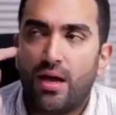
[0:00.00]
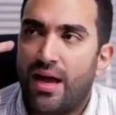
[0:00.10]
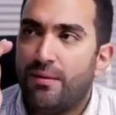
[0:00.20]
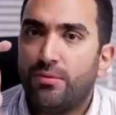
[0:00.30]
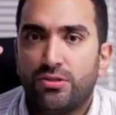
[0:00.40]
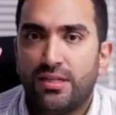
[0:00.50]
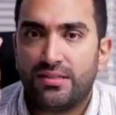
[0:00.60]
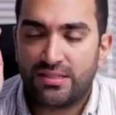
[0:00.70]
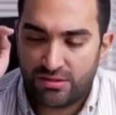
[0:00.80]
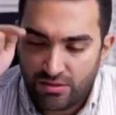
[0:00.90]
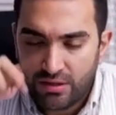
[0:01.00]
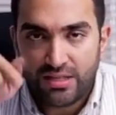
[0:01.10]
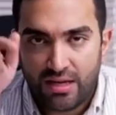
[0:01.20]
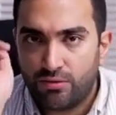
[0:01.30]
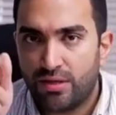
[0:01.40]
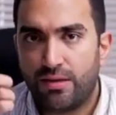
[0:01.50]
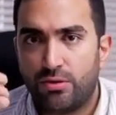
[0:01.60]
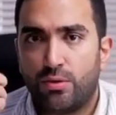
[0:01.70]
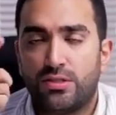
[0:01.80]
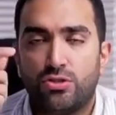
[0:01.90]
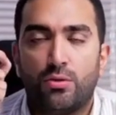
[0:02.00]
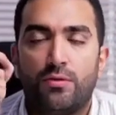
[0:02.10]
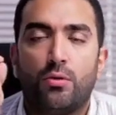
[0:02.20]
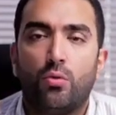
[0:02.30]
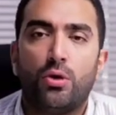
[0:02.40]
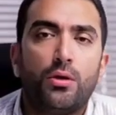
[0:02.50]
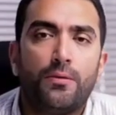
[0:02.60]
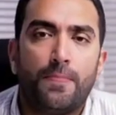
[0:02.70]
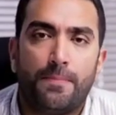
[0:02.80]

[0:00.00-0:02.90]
I am using a sensor to count what everyone is doing for work.